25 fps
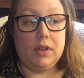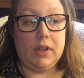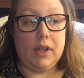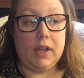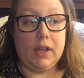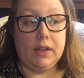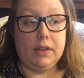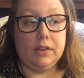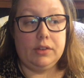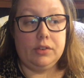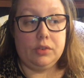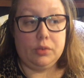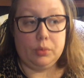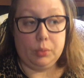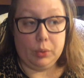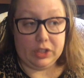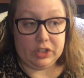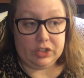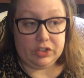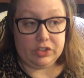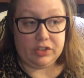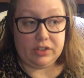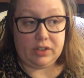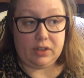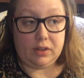I
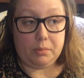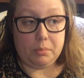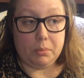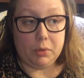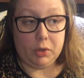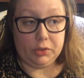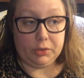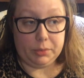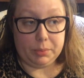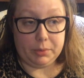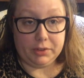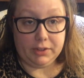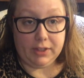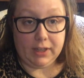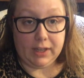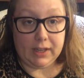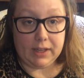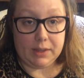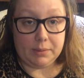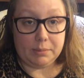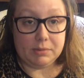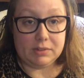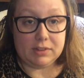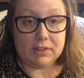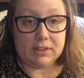switched multiple
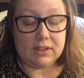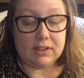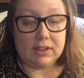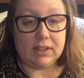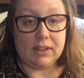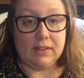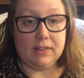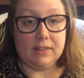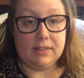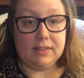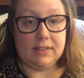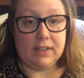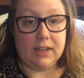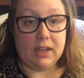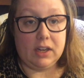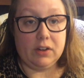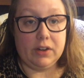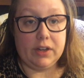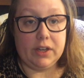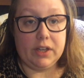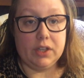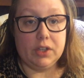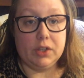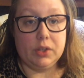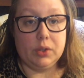times in the
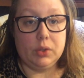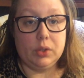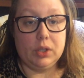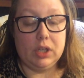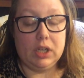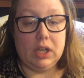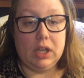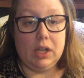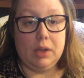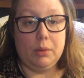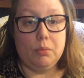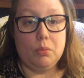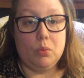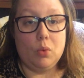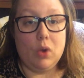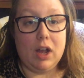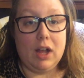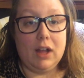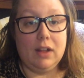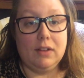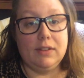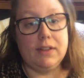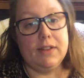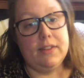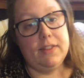scenario
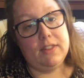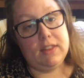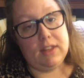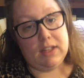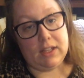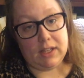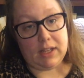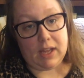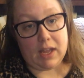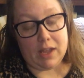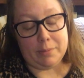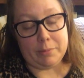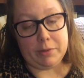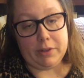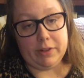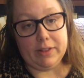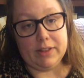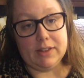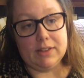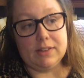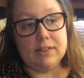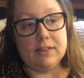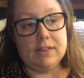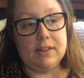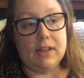while in the
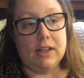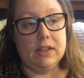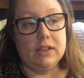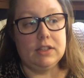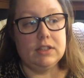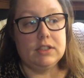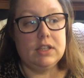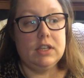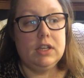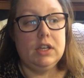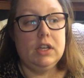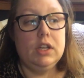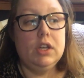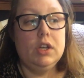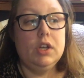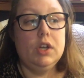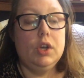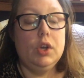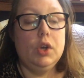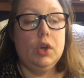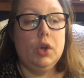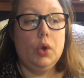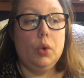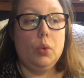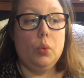ambulance and
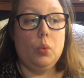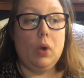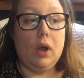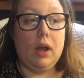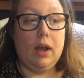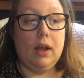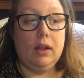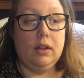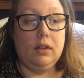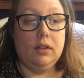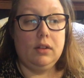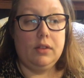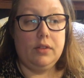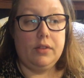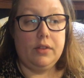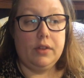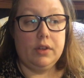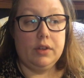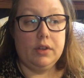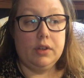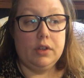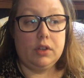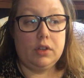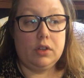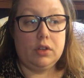while
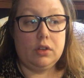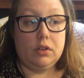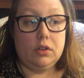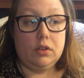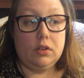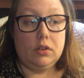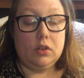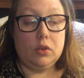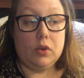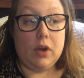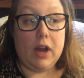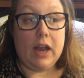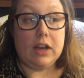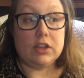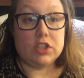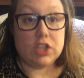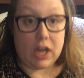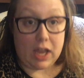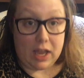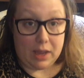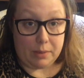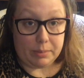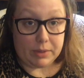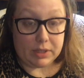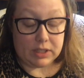the crash
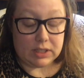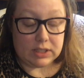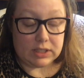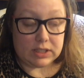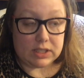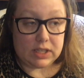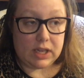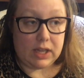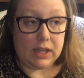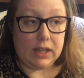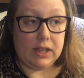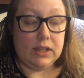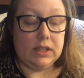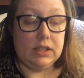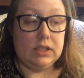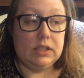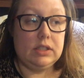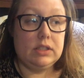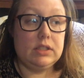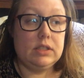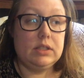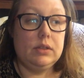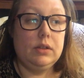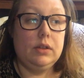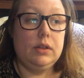happened,
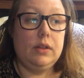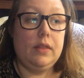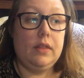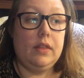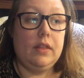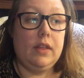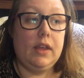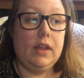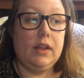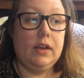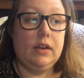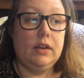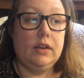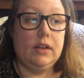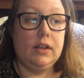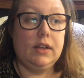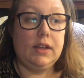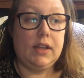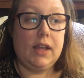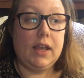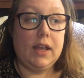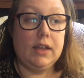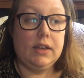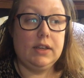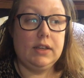and then
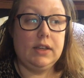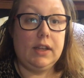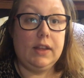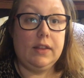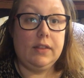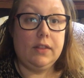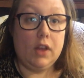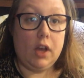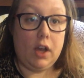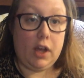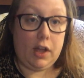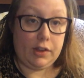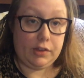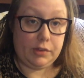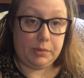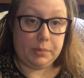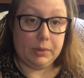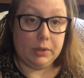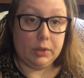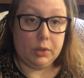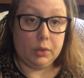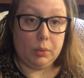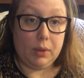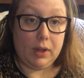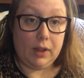again in the
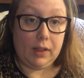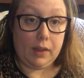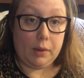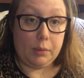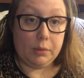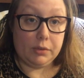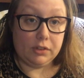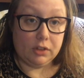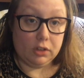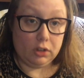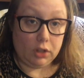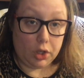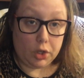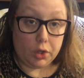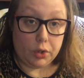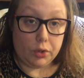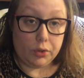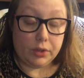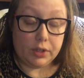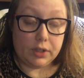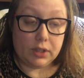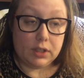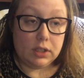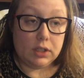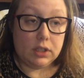hospital while I was
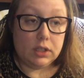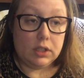alone.